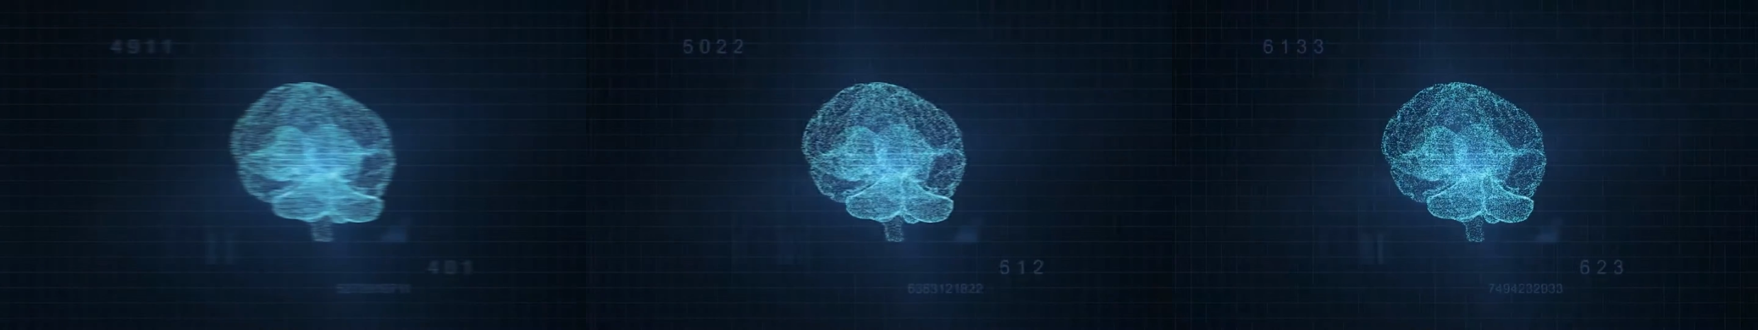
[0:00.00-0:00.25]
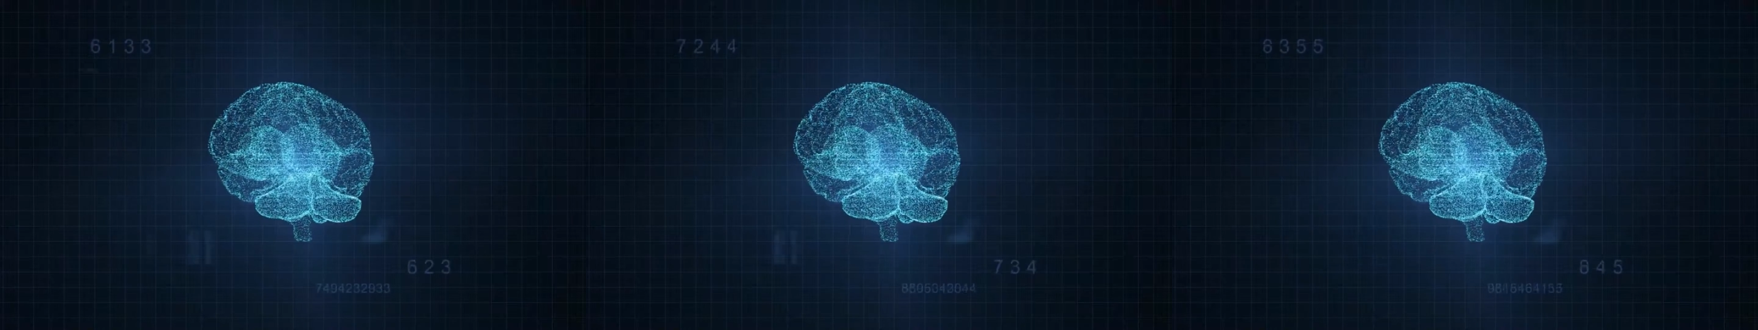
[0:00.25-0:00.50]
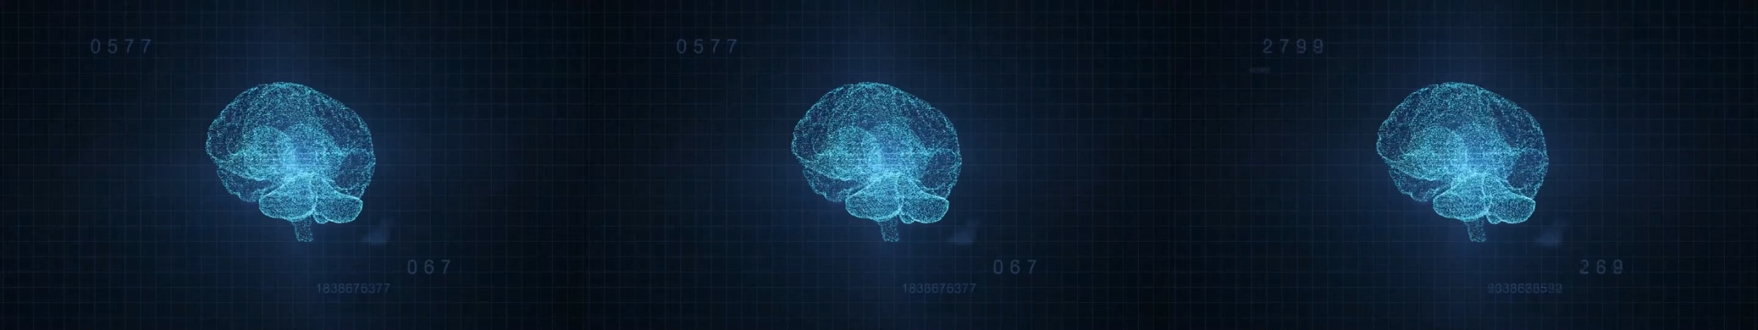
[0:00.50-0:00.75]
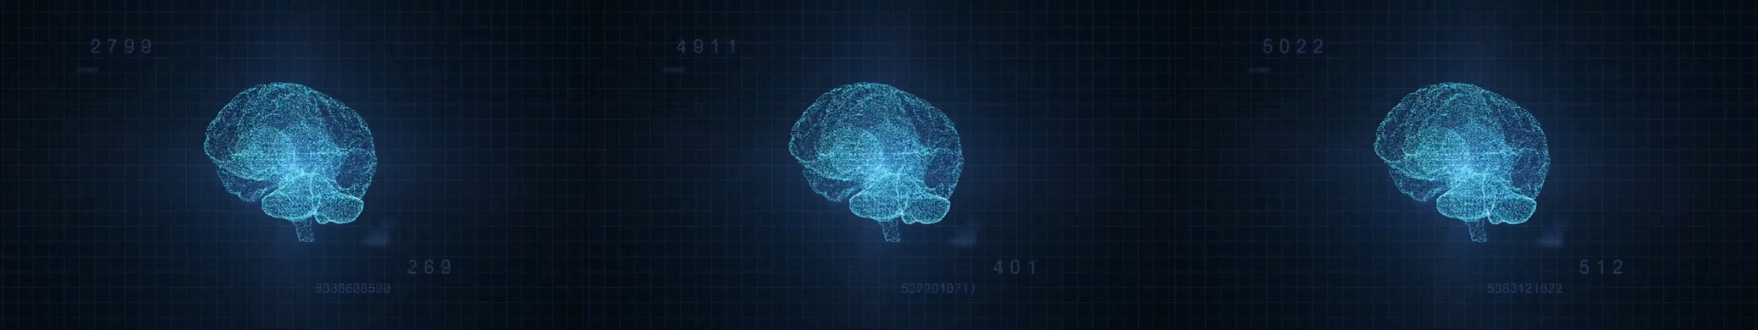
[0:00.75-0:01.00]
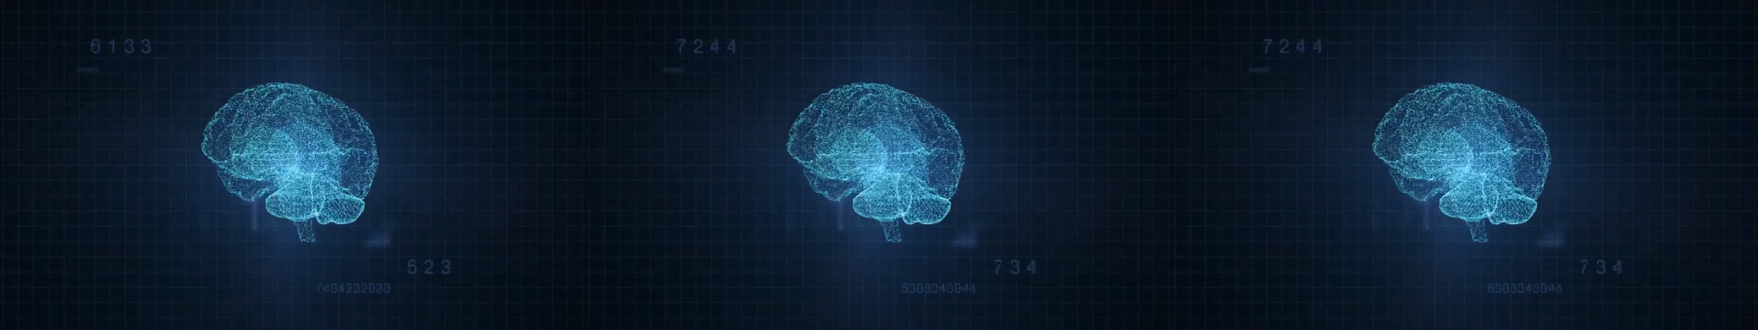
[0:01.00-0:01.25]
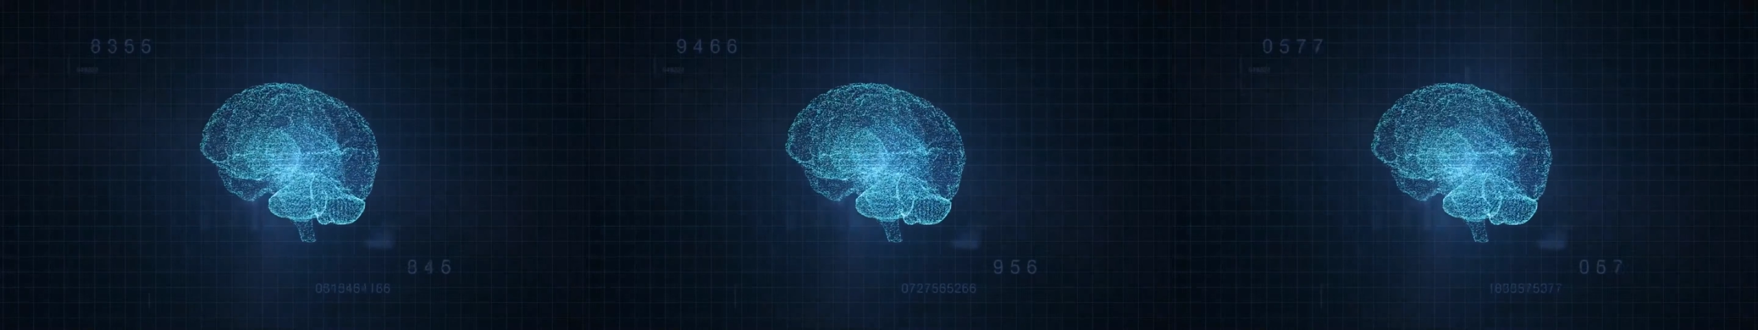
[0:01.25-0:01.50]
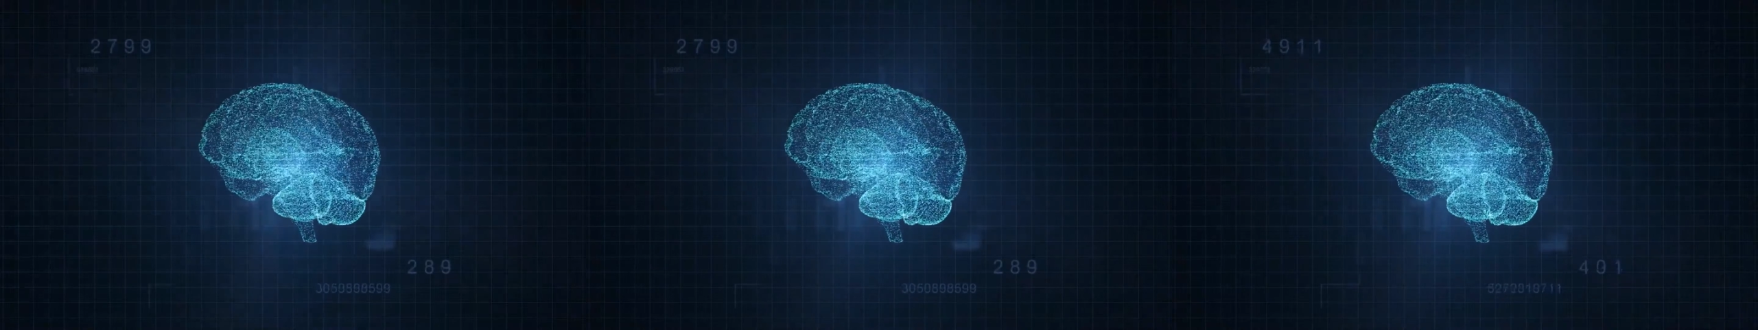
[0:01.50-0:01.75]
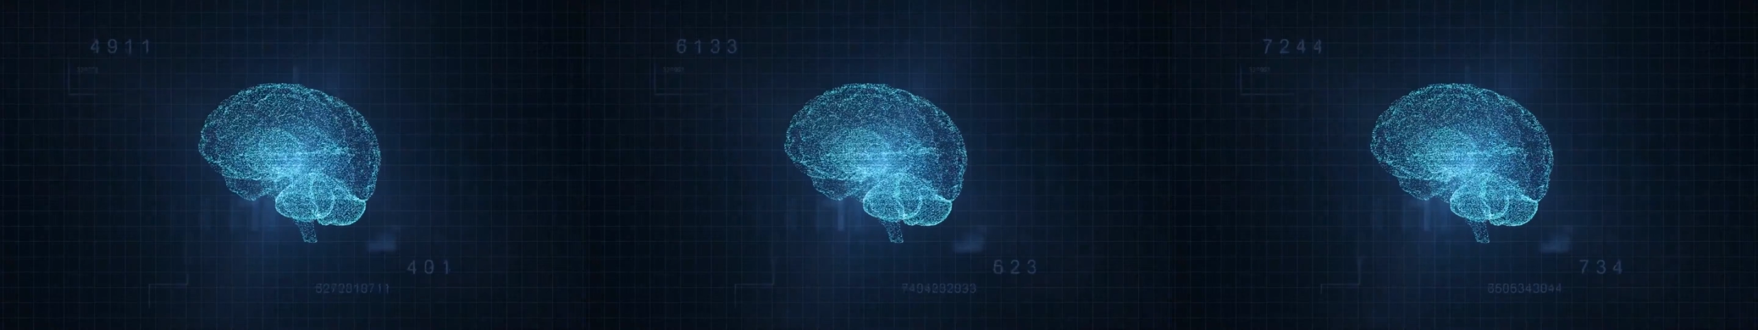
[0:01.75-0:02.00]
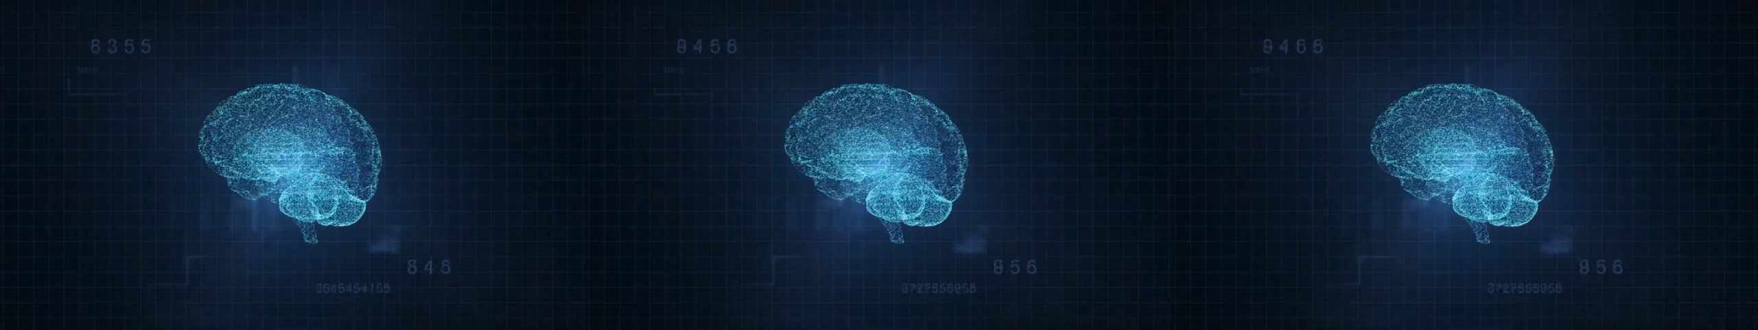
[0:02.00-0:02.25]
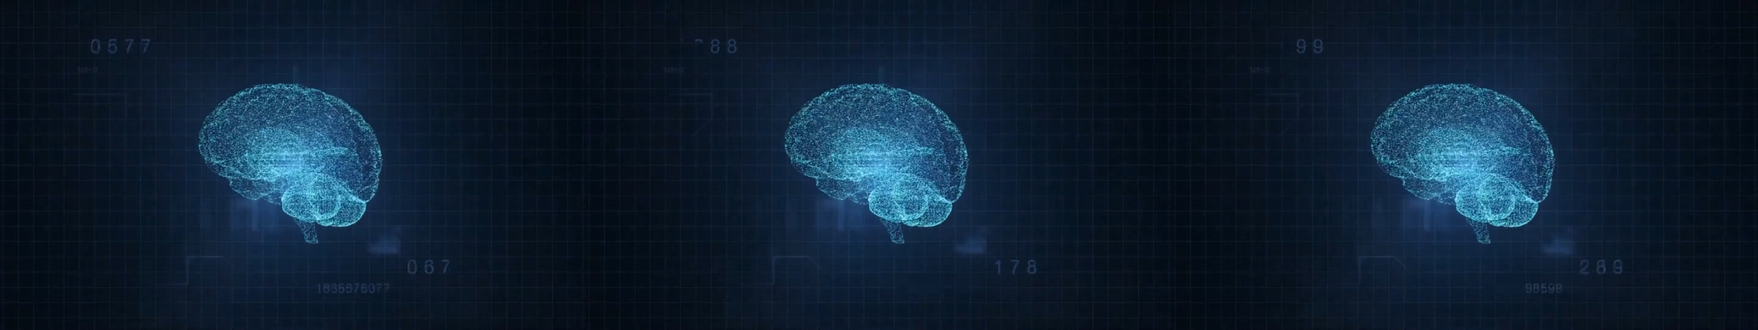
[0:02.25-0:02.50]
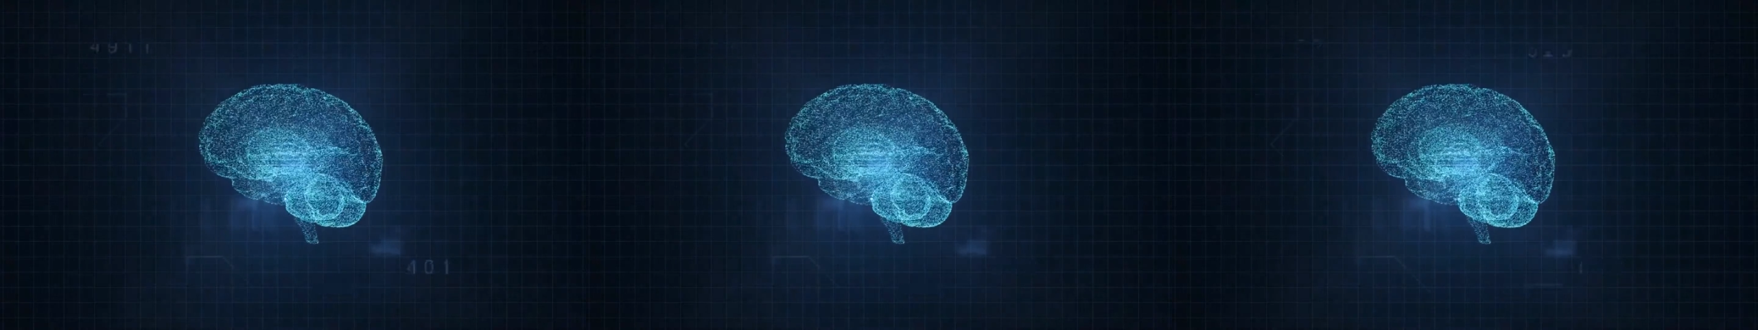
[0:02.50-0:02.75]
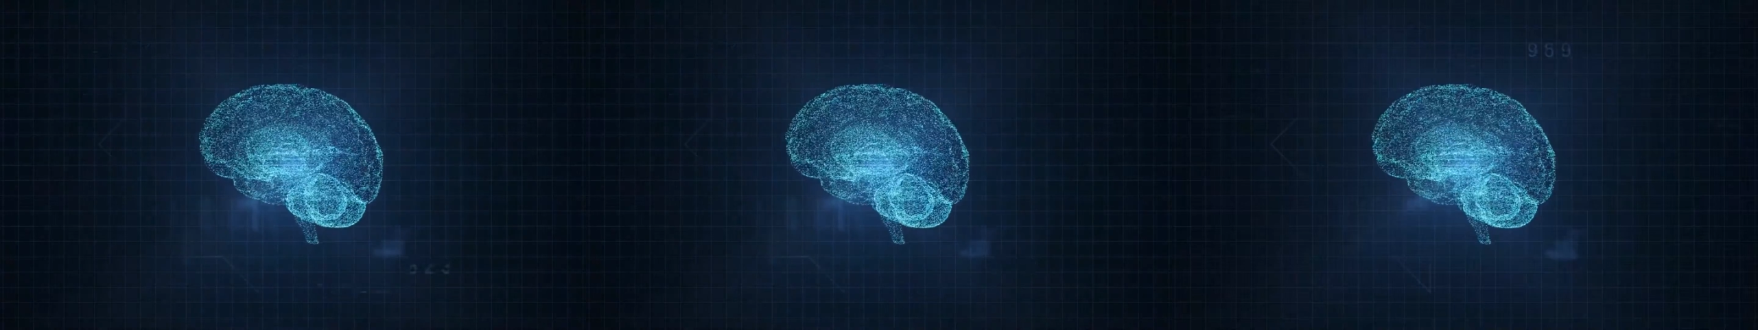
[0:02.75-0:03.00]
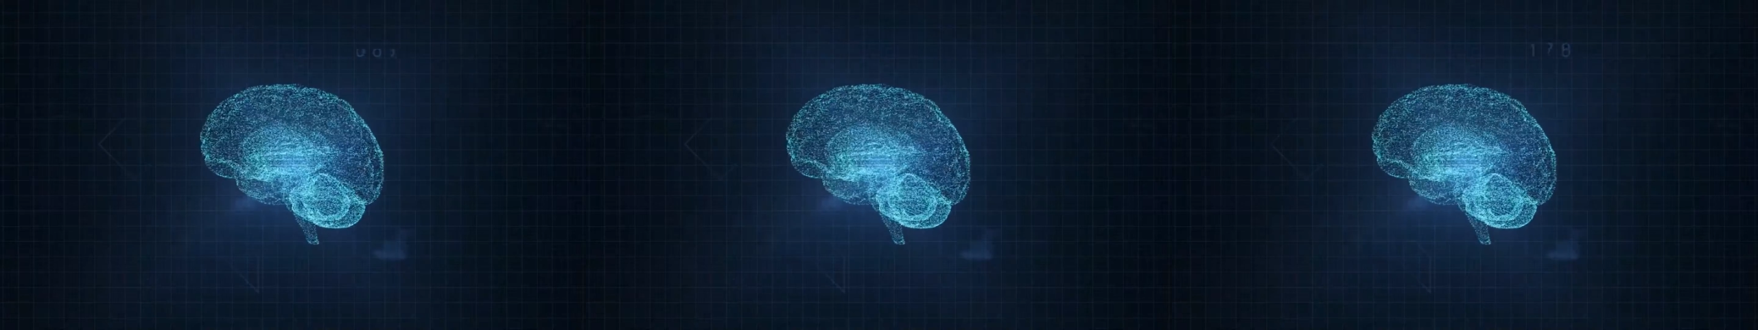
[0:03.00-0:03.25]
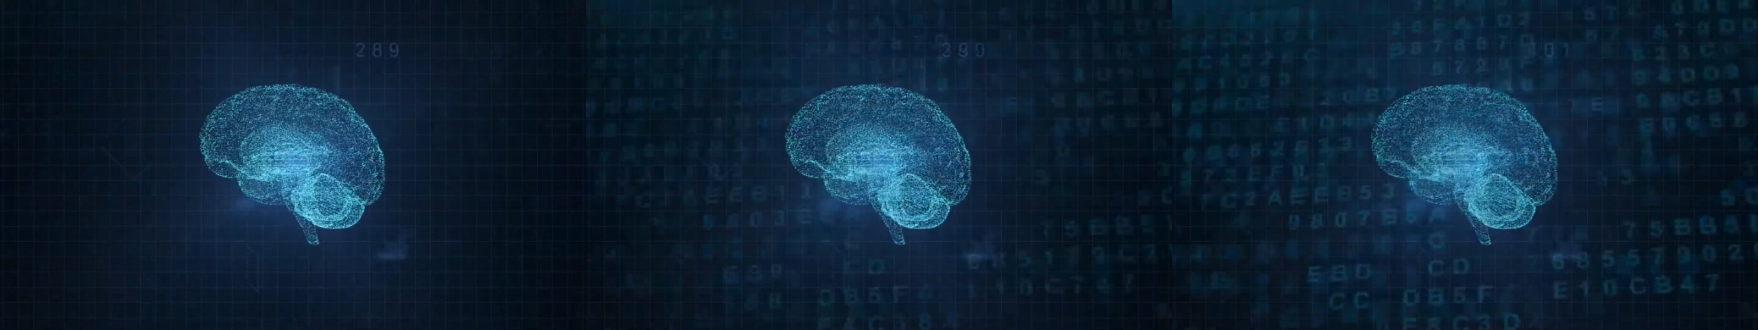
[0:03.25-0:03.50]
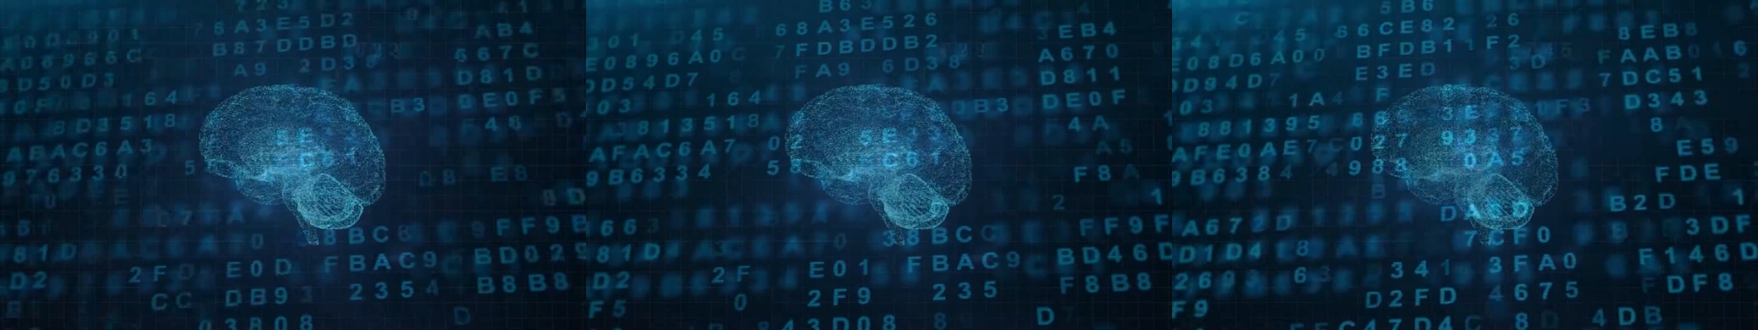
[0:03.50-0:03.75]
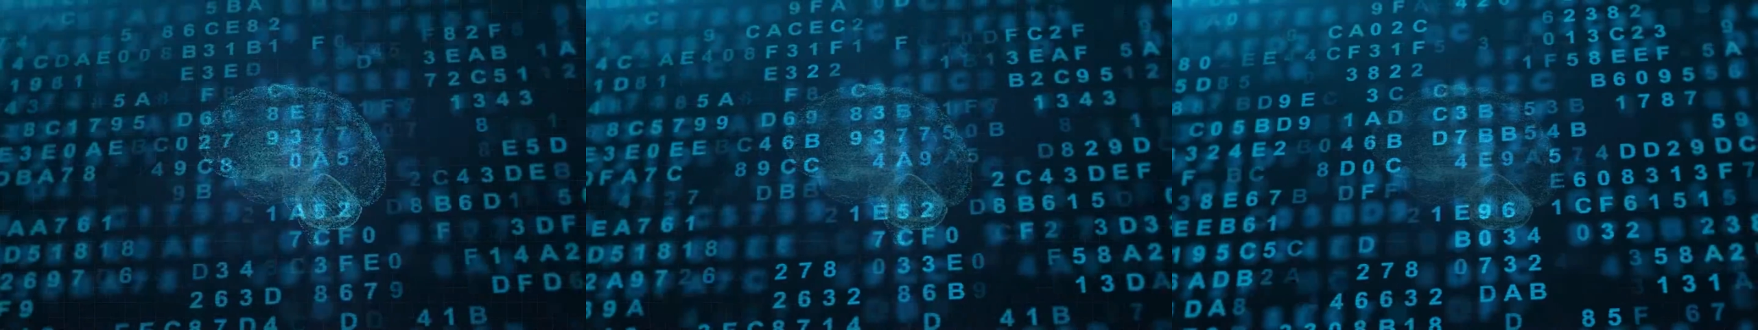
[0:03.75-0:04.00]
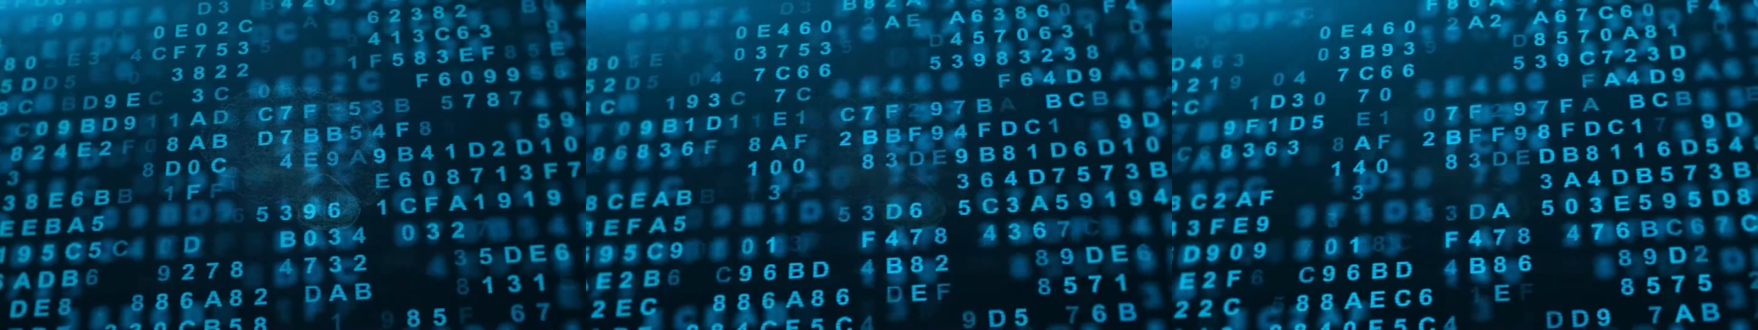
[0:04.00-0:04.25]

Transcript: No face is visible, so there are no lips to read.